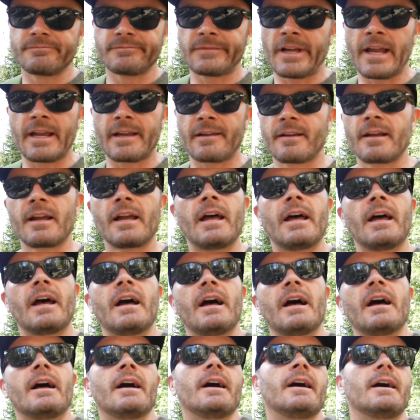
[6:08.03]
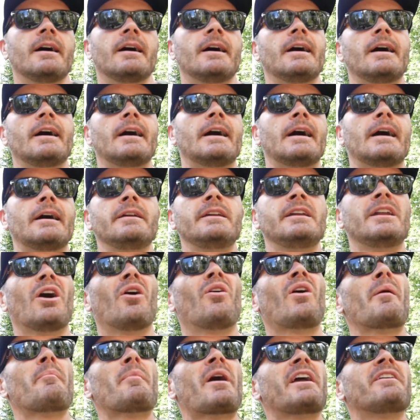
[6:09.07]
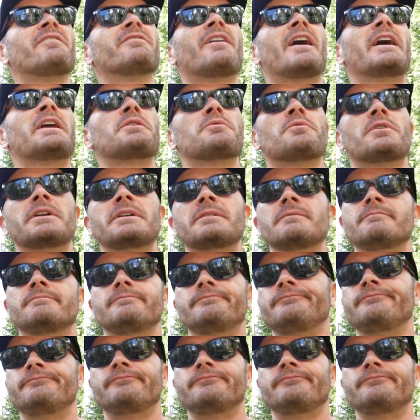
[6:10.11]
Like, uh, you know, I might find one